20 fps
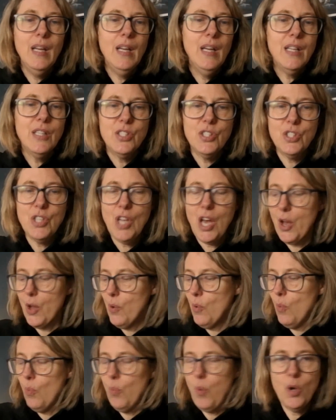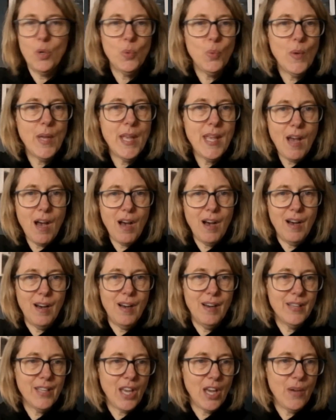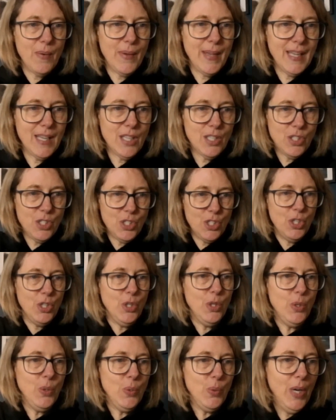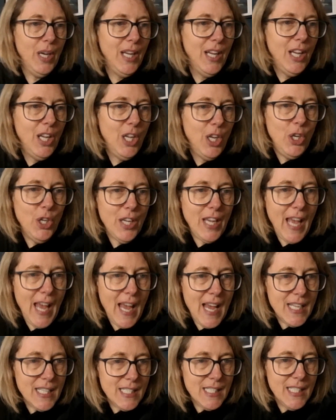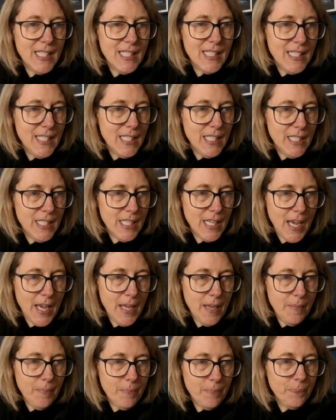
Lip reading: So what we are going to look at today